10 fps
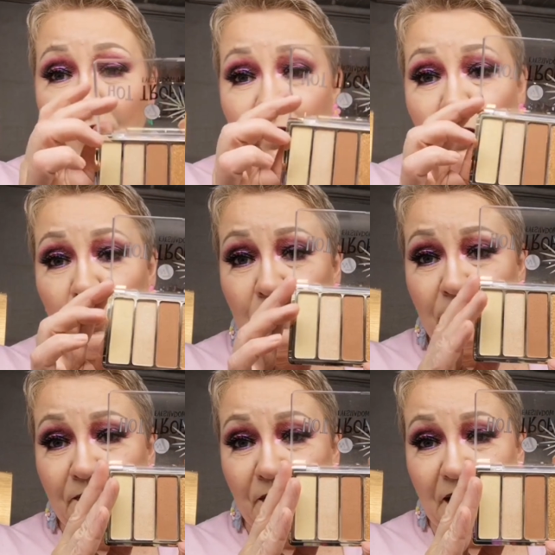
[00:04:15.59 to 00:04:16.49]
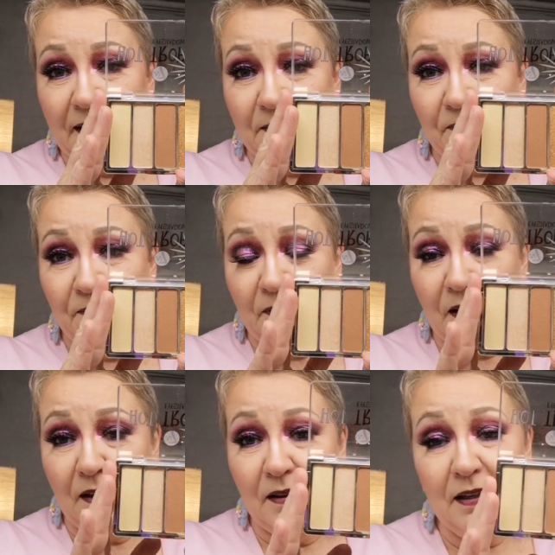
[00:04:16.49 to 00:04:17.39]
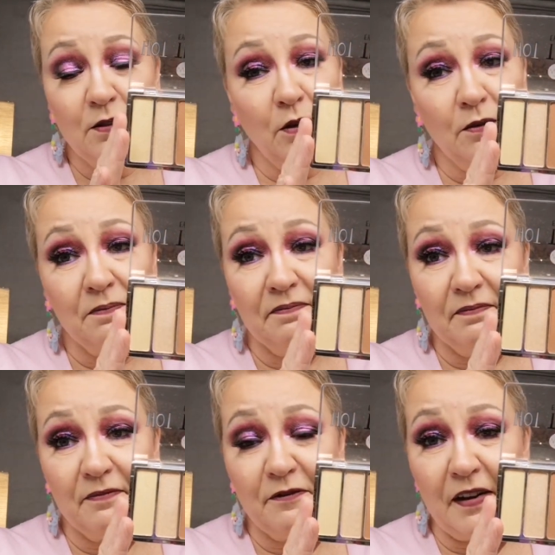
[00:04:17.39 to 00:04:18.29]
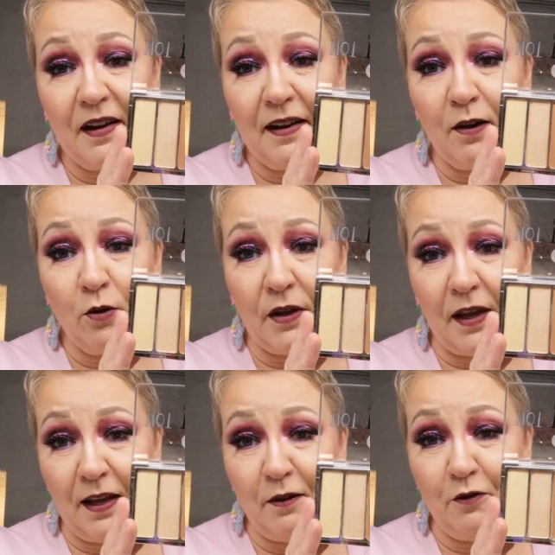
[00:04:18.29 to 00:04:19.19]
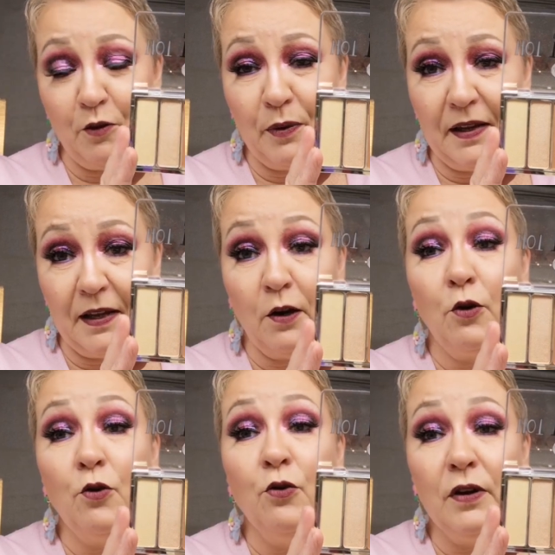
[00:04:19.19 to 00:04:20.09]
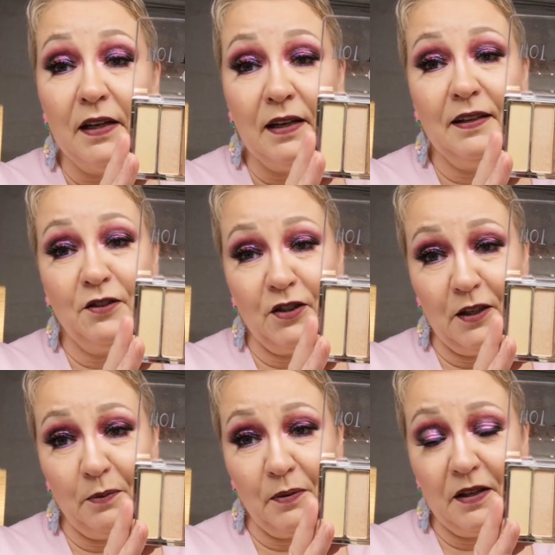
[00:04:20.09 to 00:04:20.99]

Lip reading: So yeah, and these are fairly okay for being really cheap.